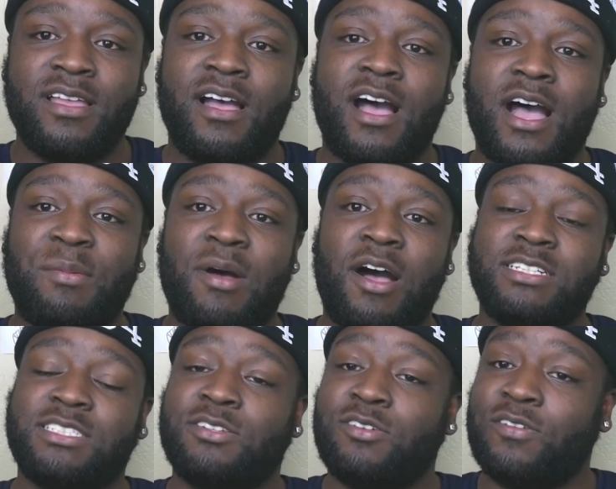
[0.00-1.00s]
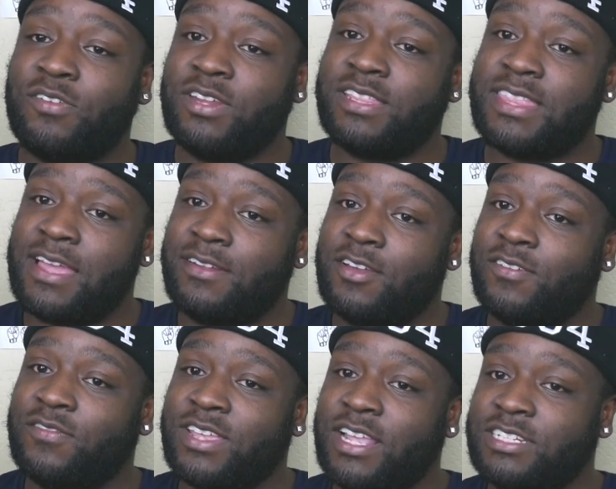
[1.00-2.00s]
Also, if you'd hit that
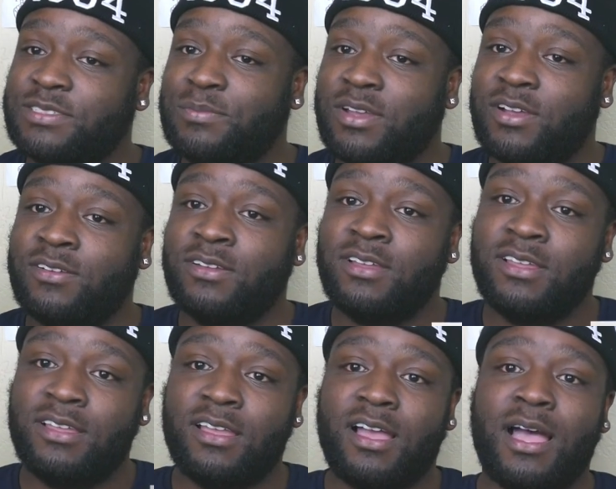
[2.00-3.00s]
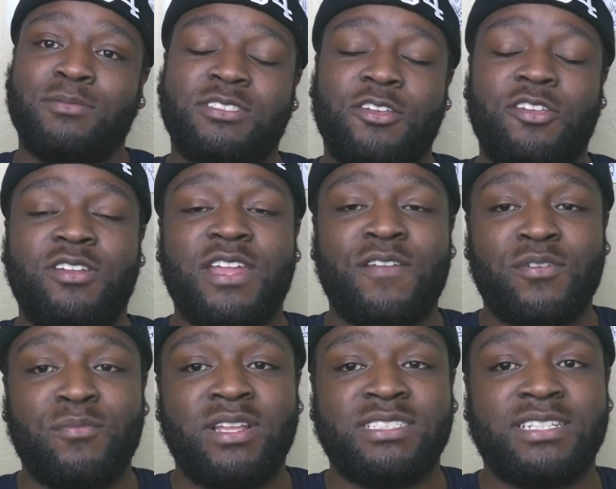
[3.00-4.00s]
notification bell so you never
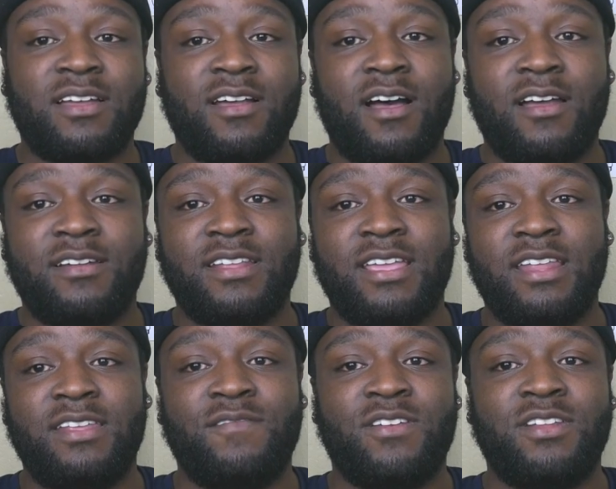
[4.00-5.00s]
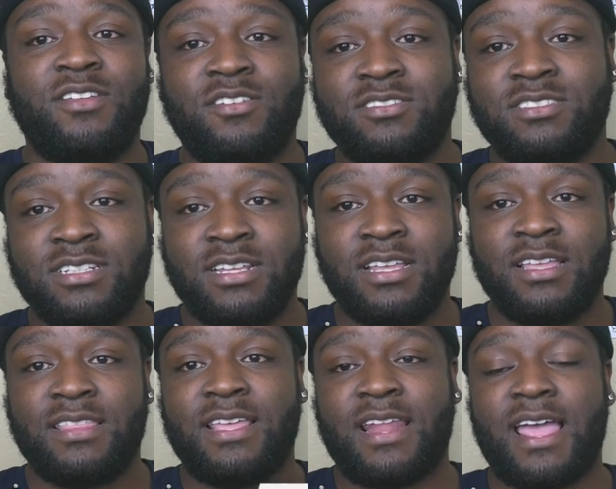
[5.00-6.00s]
miss out on any videos
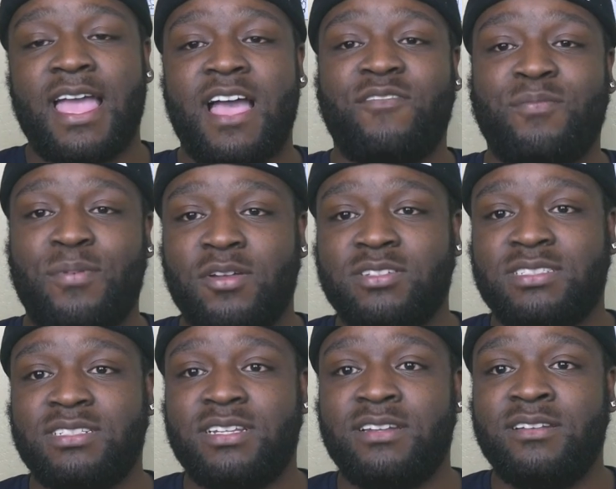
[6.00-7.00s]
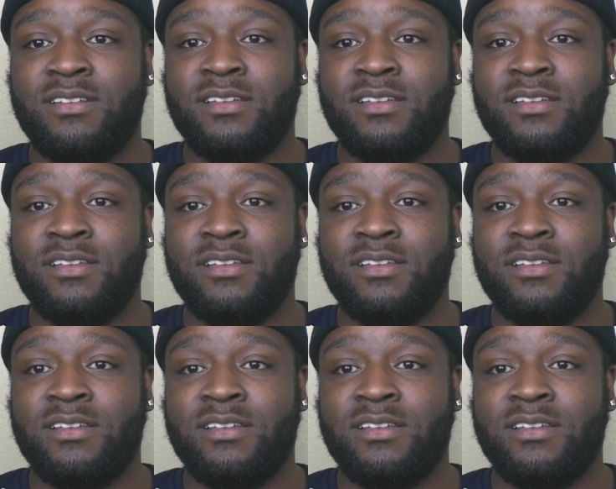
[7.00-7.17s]
that I have posted.